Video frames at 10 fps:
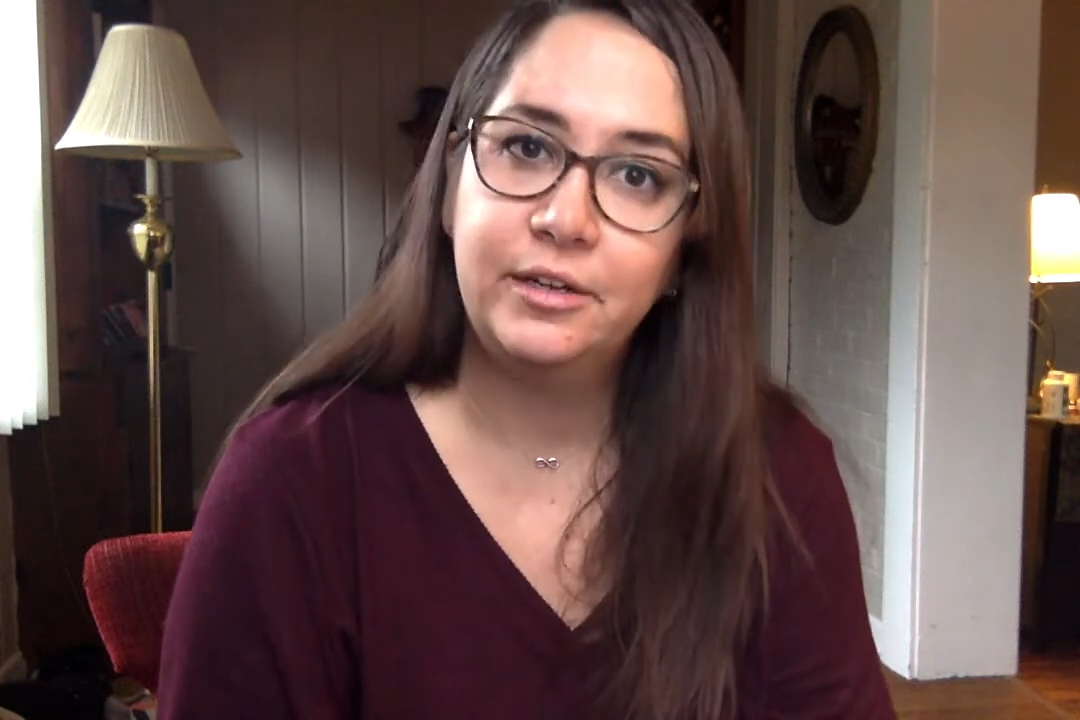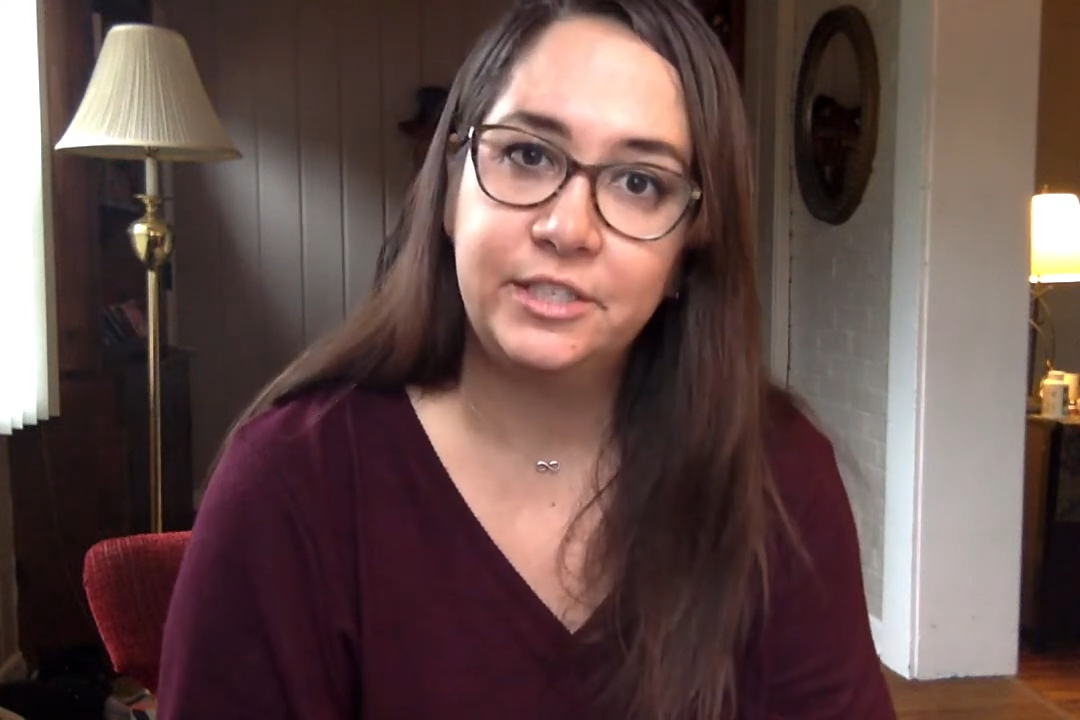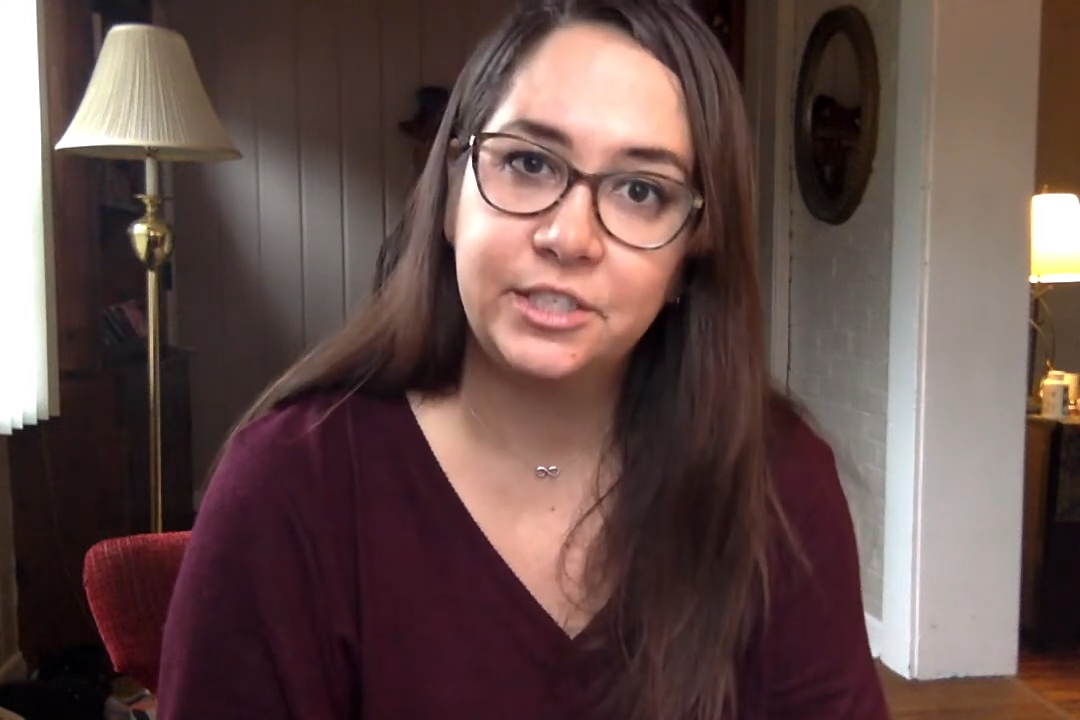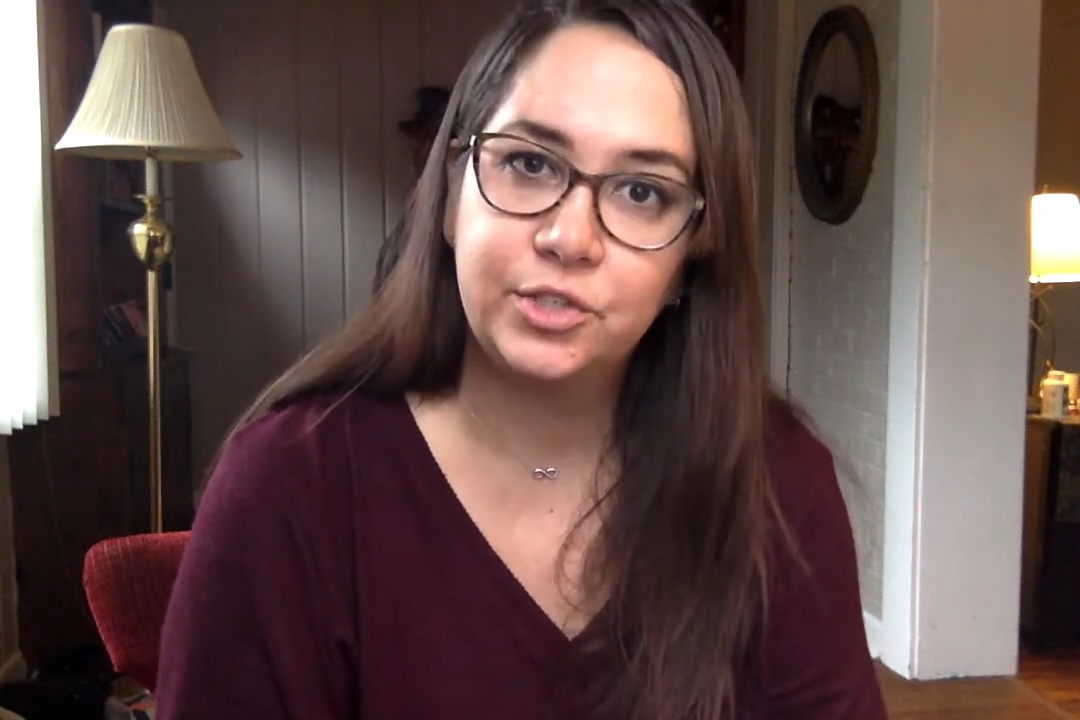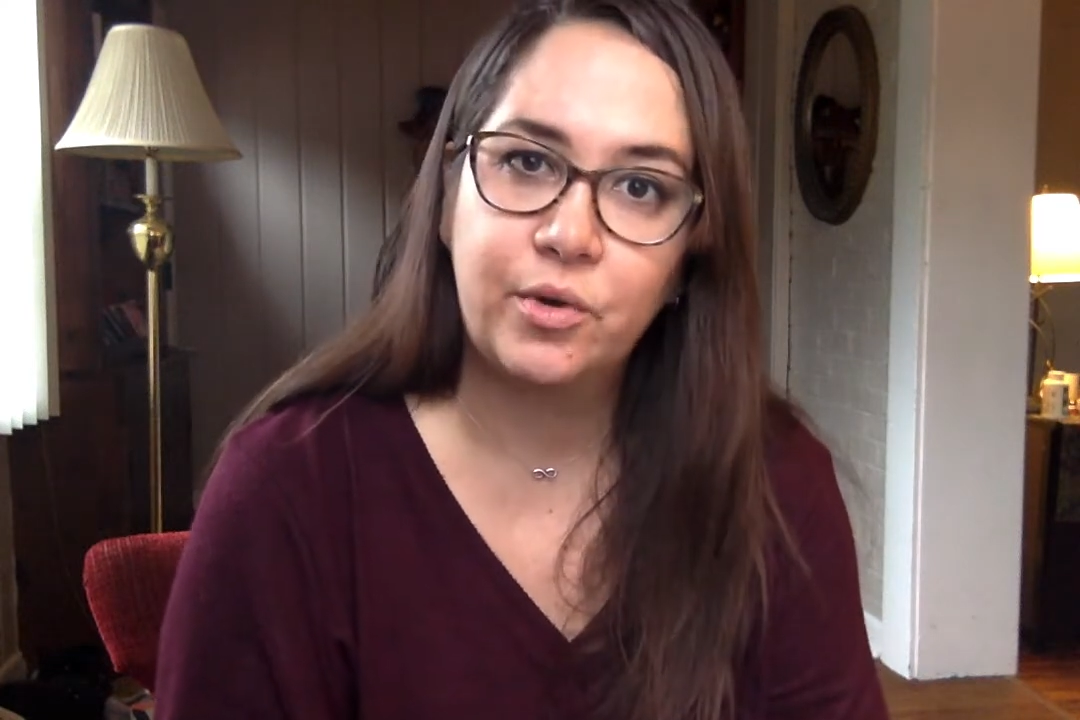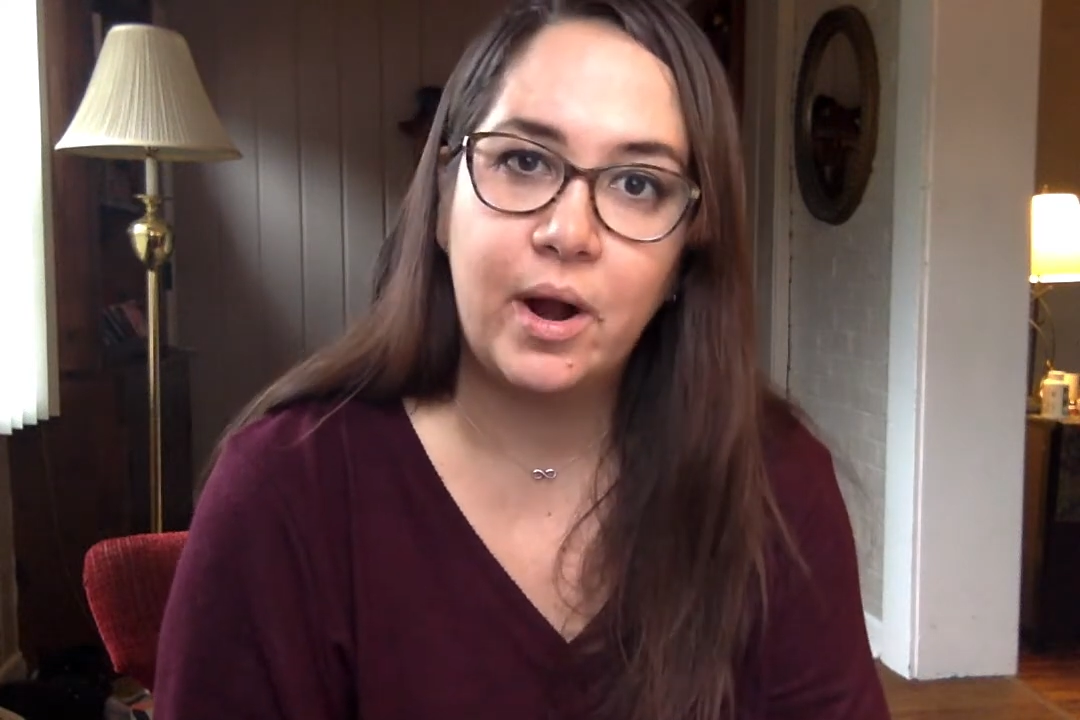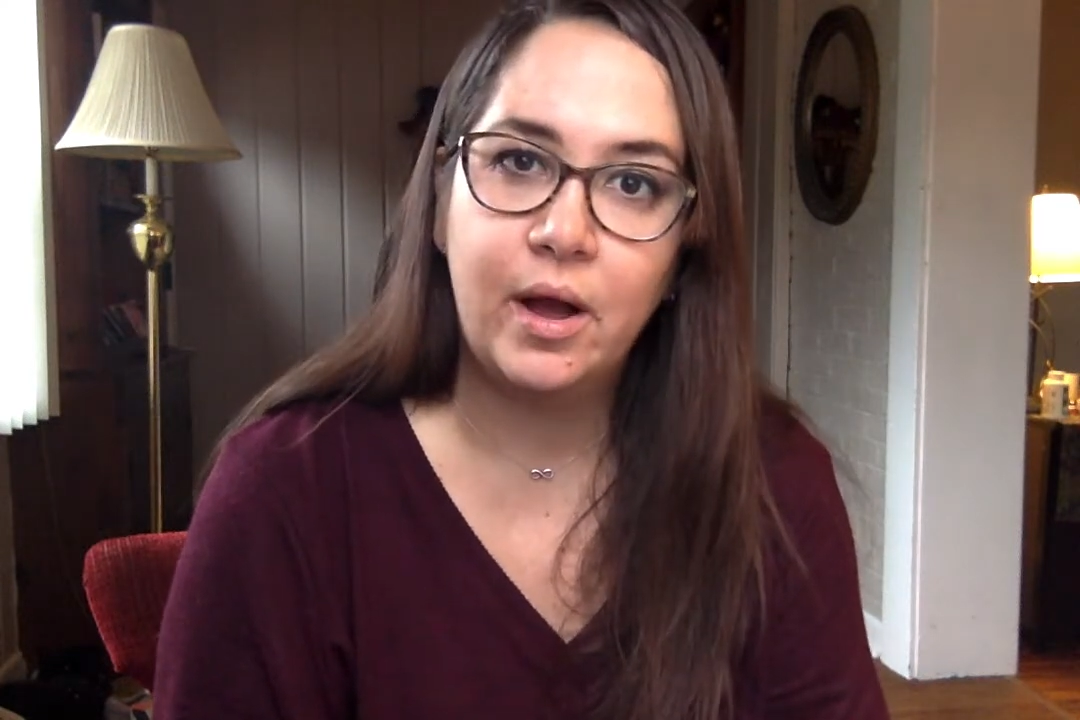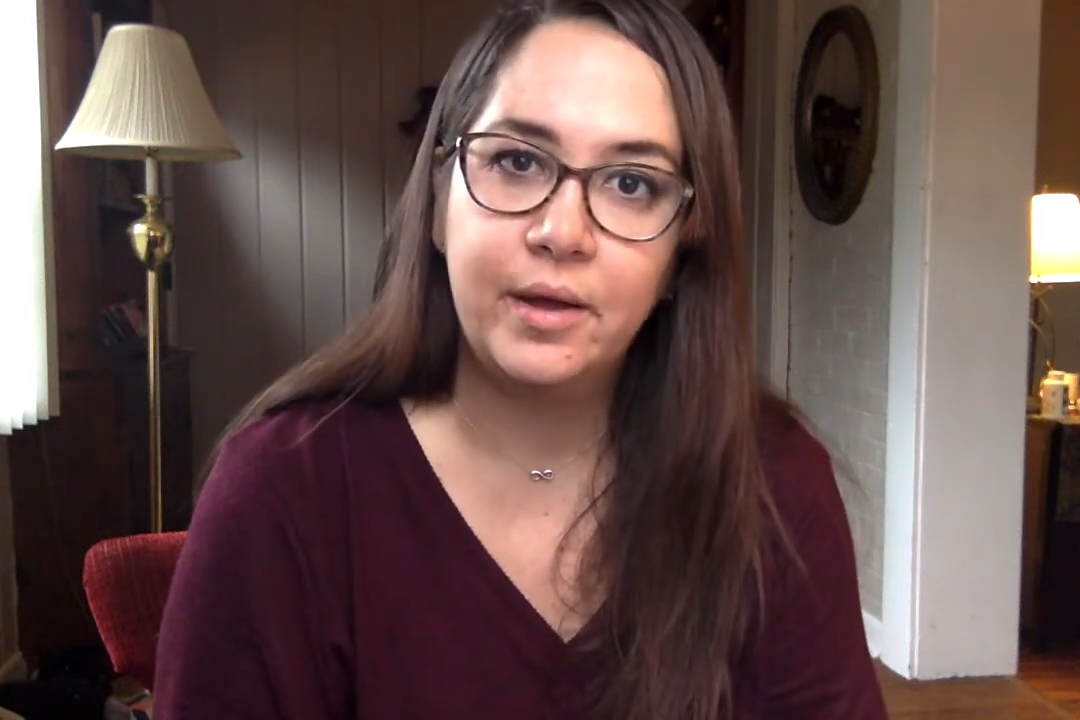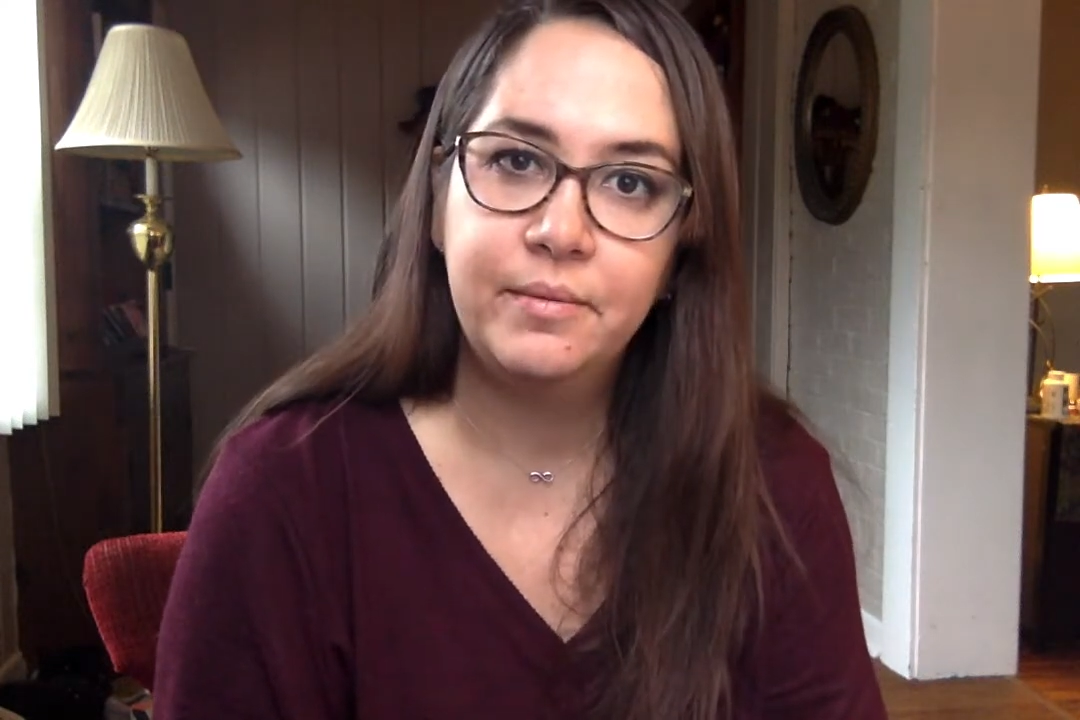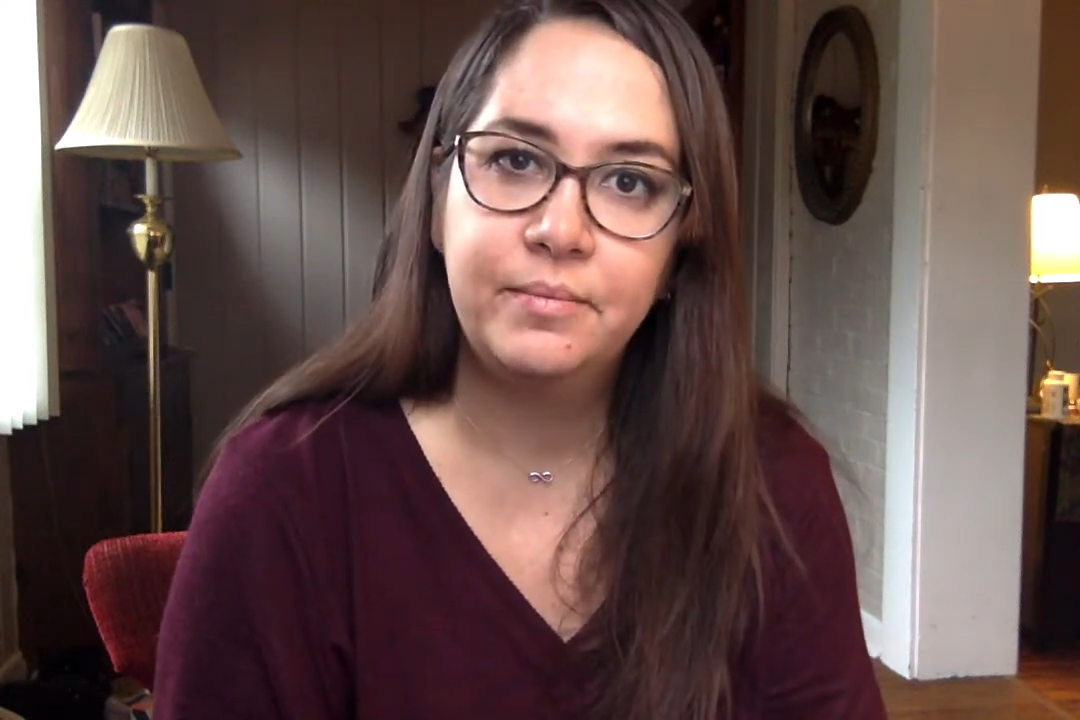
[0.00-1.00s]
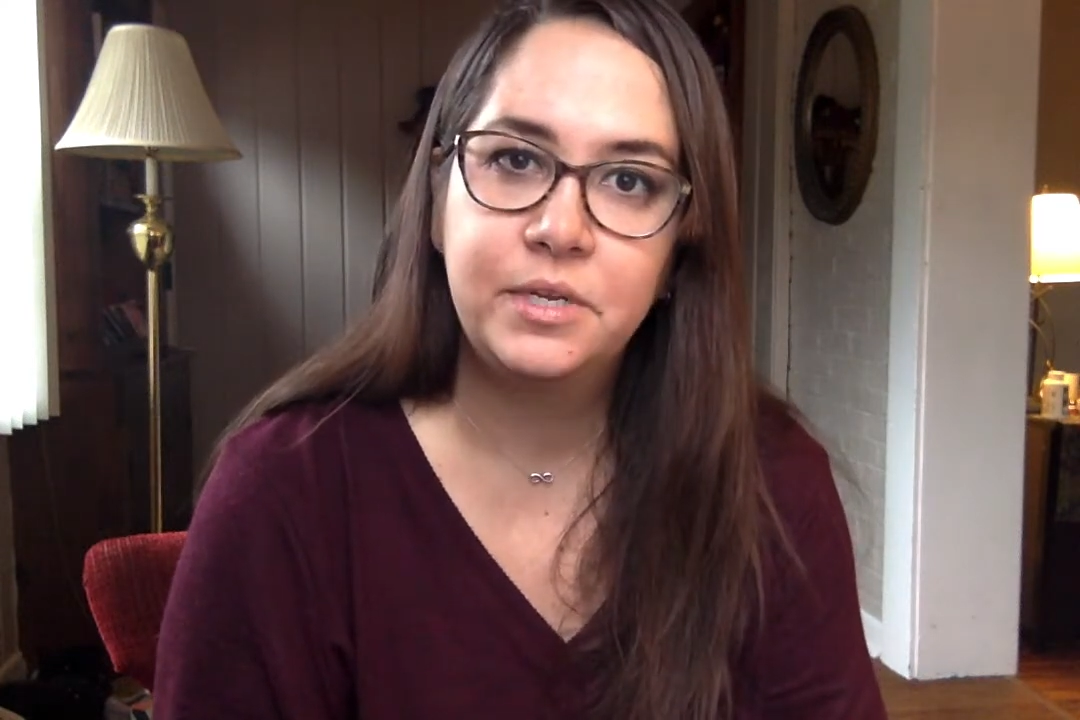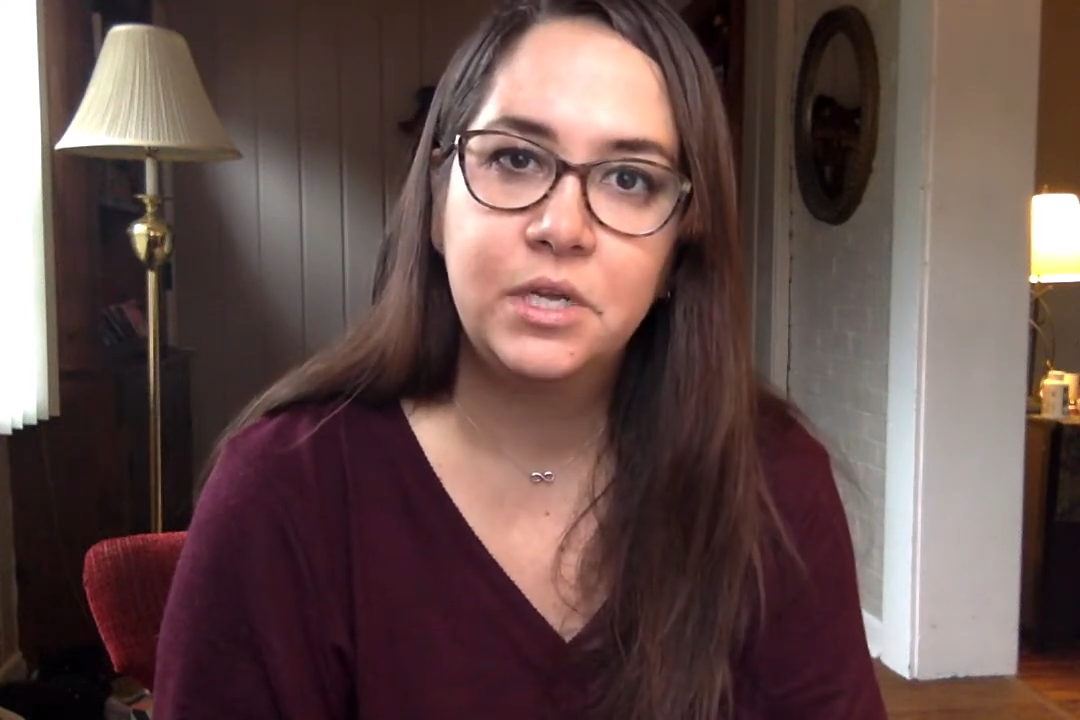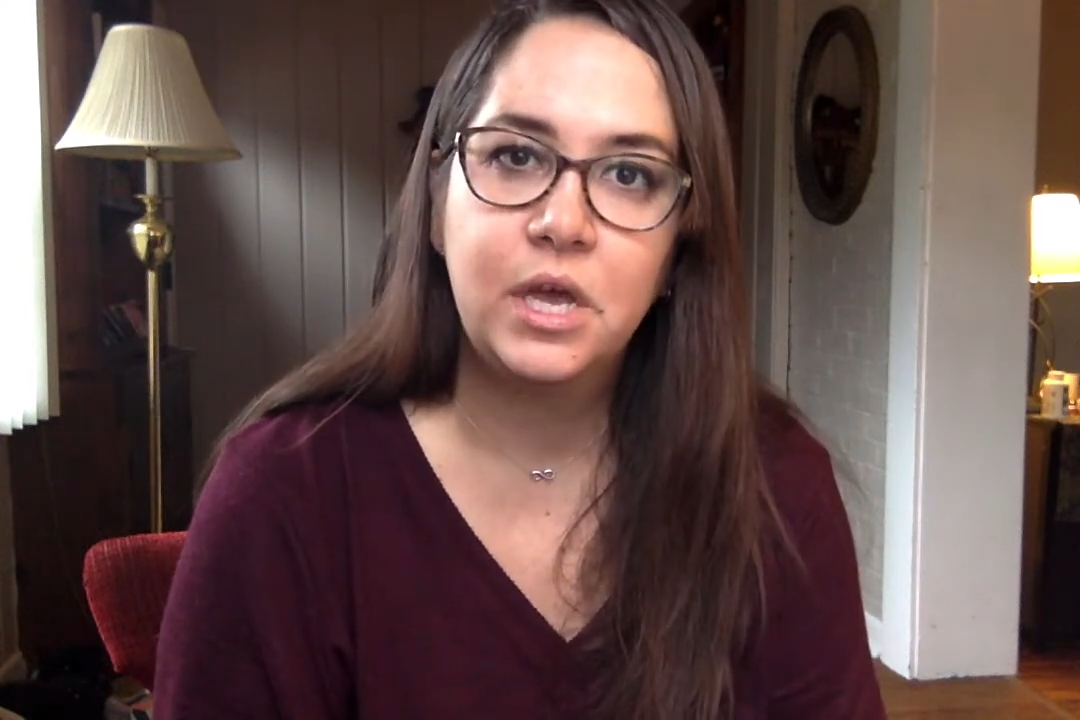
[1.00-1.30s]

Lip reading: described,